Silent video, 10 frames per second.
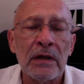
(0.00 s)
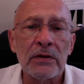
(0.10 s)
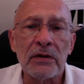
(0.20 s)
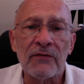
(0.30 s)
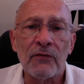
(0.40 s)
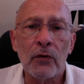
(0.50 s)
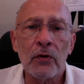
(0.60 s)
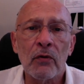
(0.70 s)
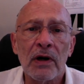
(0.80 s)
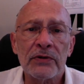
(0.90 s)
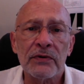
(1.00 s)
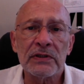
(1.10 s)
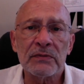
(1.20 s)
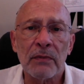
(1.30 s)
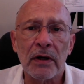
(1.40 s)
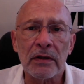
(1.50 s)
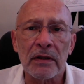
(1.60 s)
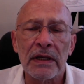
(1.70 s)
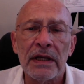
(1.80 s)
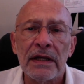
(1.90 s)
the four quadrants model.